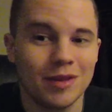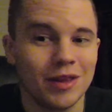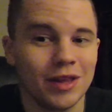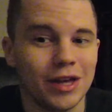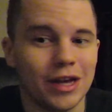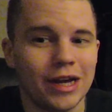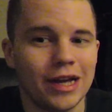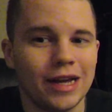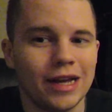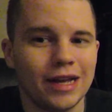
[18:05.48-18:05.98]
a
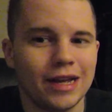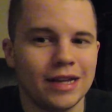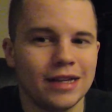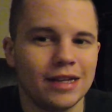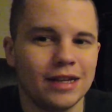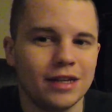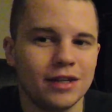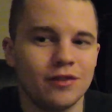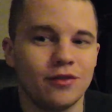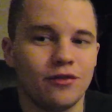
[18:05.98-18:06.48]
lot. It
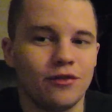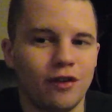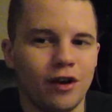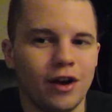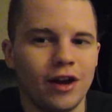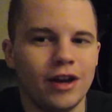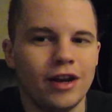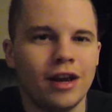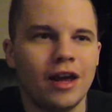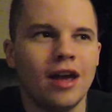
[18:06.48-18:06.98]
is
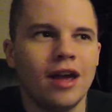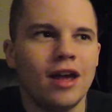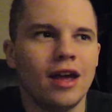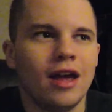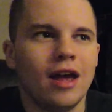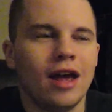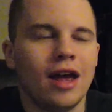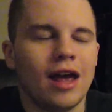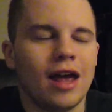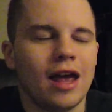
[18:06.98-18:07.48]
fun,
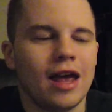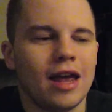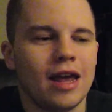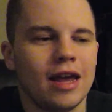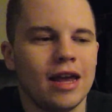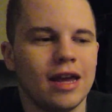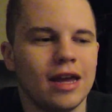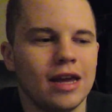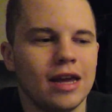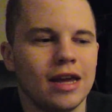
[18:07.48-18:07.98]

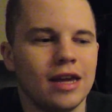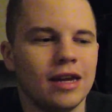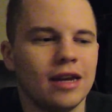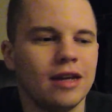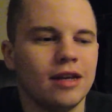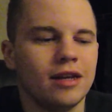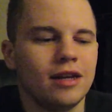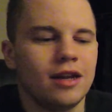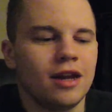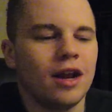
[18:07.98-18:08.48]
and
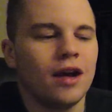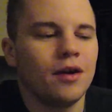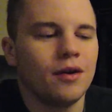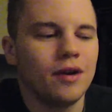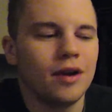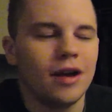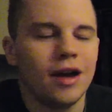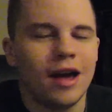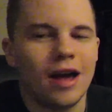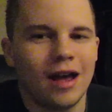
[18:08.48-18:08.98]
you know,
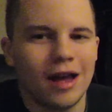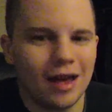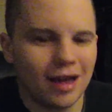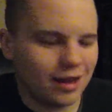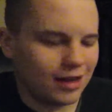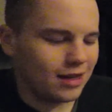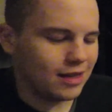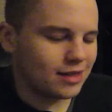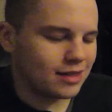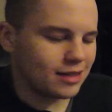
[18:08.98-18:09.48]

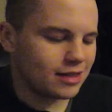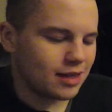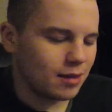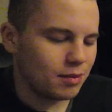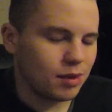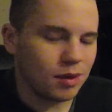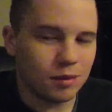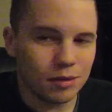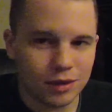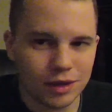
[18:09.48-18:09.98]
it's the same
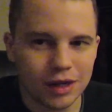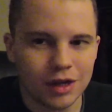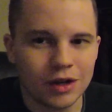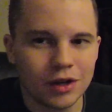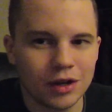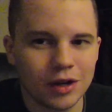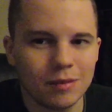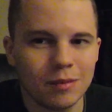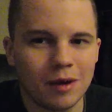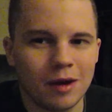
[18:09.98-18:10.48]
thing with like
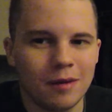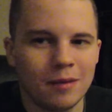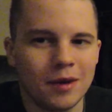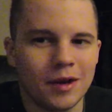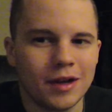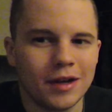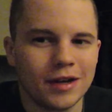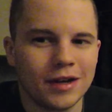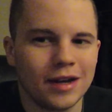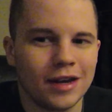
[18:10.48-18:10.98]
Cookin'
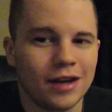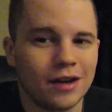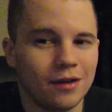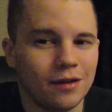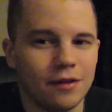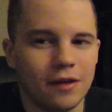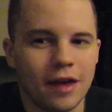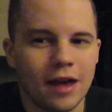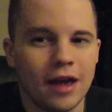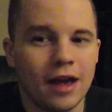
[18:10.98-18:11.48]
Mama and
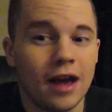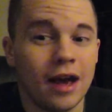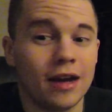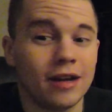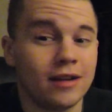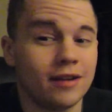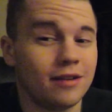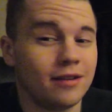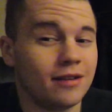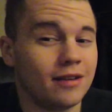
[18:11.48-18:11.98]
all that.
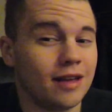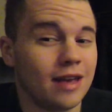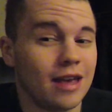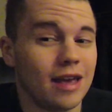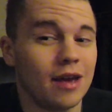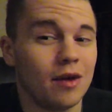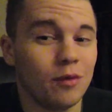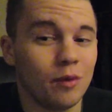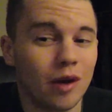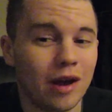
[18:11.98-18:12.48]
I
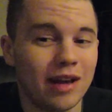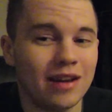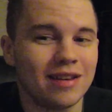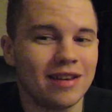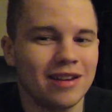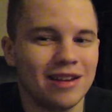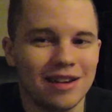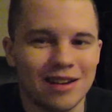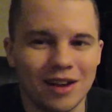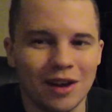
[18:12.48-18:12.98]
can't wait
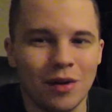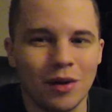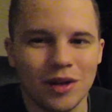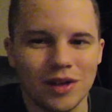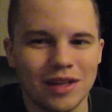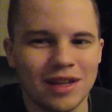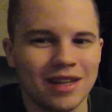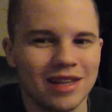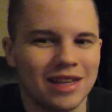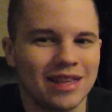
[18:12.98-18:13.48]
to go on
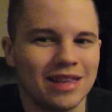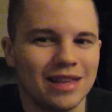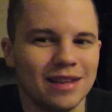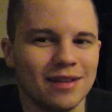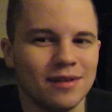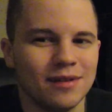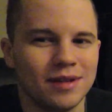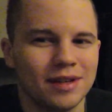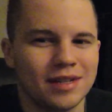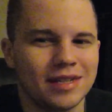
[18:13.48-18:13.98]
the
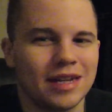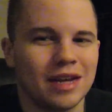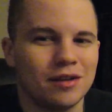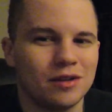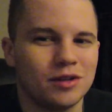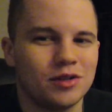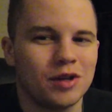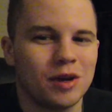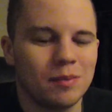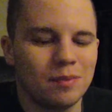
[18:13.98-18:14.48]
little
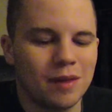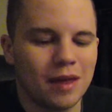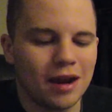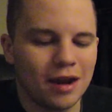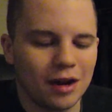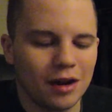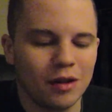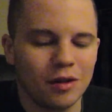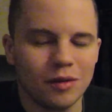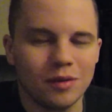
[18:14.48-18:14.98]
nostalgia trip that
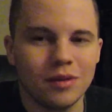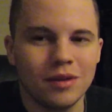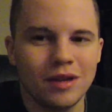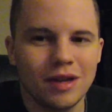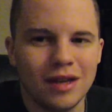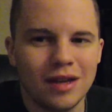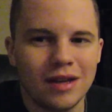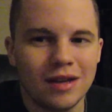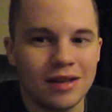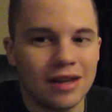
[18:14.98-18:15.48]
it'll
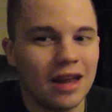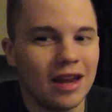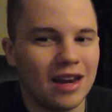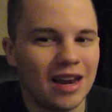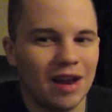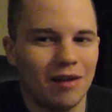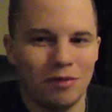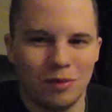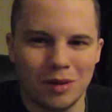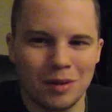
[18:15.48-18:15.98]

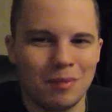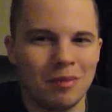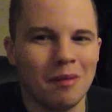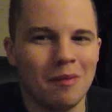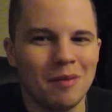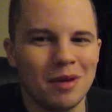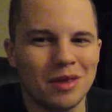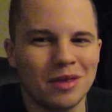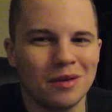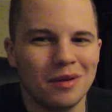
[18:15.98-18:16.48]
inevitably put
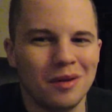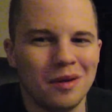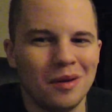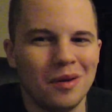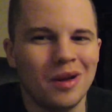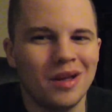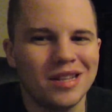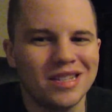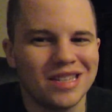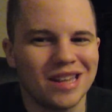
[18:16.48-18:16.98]
me through.
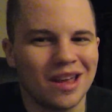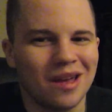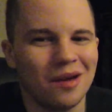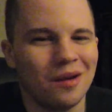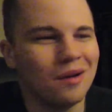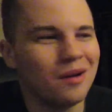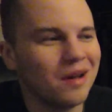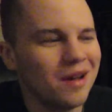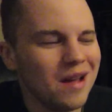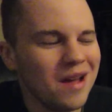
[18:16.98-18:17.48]

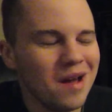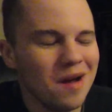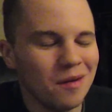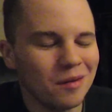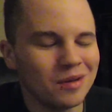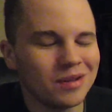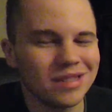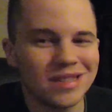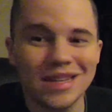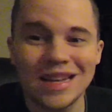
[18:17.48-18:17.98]
So
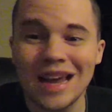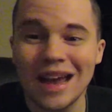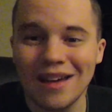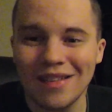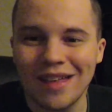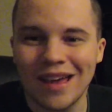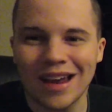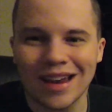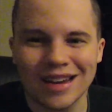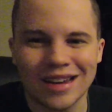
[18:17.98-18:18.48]
we'll see how
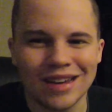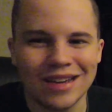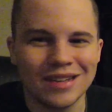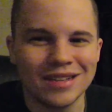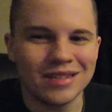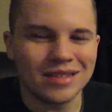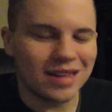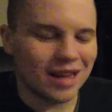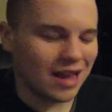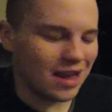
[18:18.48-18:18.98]
that
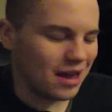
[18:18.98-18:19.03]
goes.